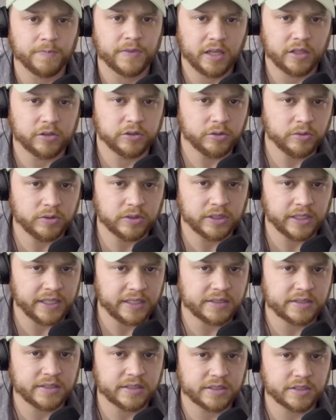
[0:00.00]
Include
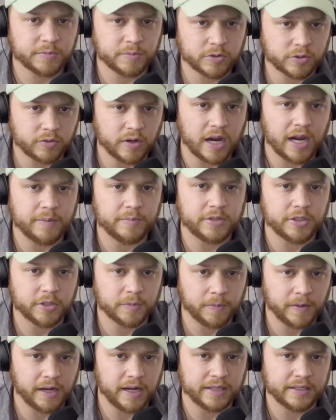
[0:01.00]
links to subscribe to your
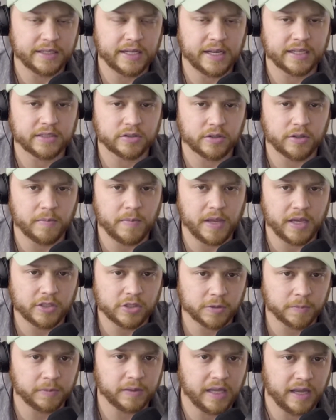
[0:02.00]
podcast on the
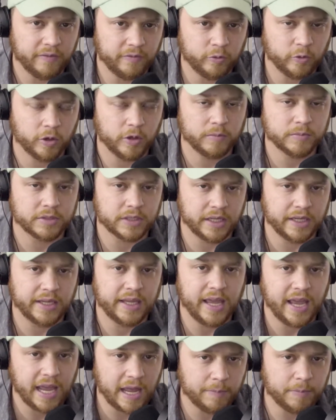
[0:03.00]
major platforms
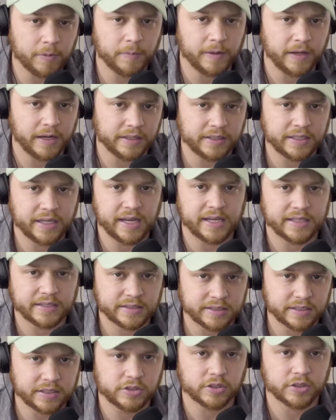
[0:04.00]
like Apple Podcasts,
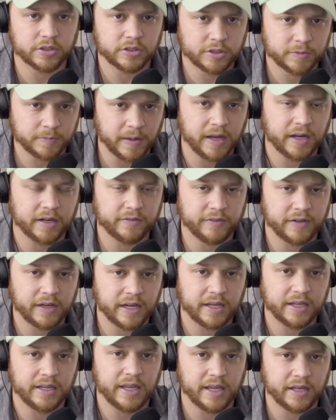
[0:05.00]
Stitcher,
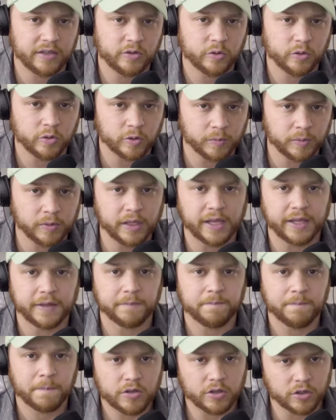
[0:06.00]
Spotify, and Google Play.
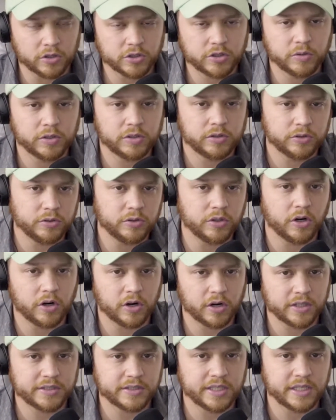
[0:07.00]
You can also include
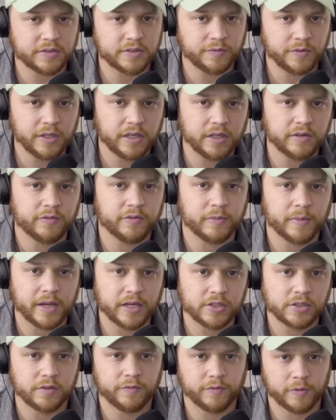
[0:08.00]
RSS feed
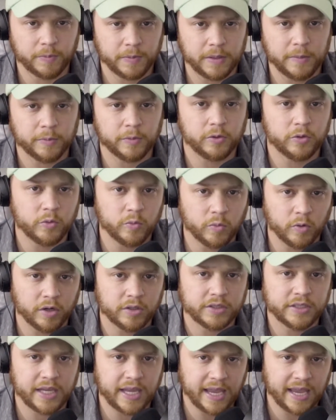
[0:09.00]
information for people who
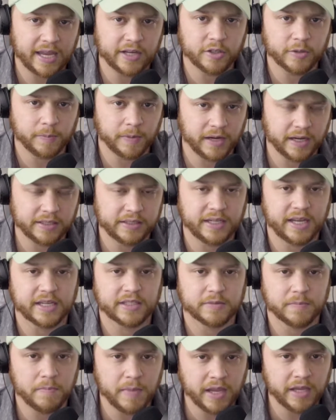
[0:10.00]
want to add your
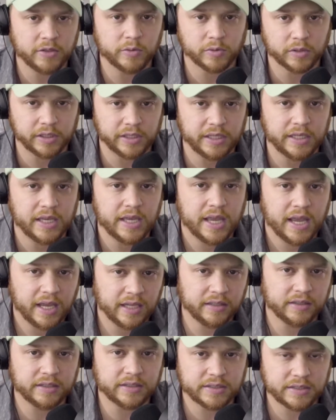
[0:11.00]
podcast manually
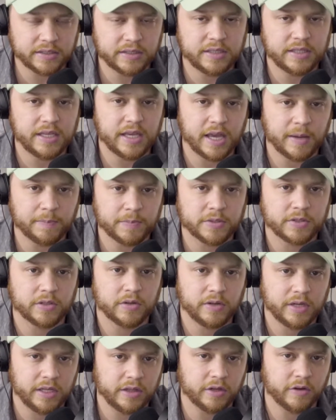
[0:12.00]
and listen to the
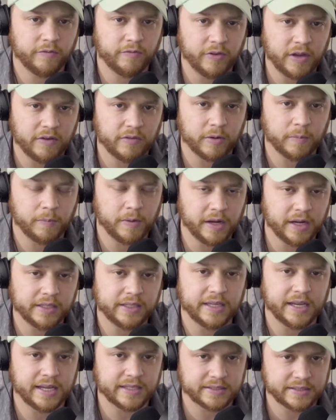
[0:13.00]
episode in their favorite
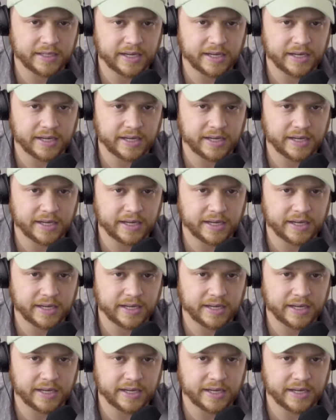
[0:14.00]
podcast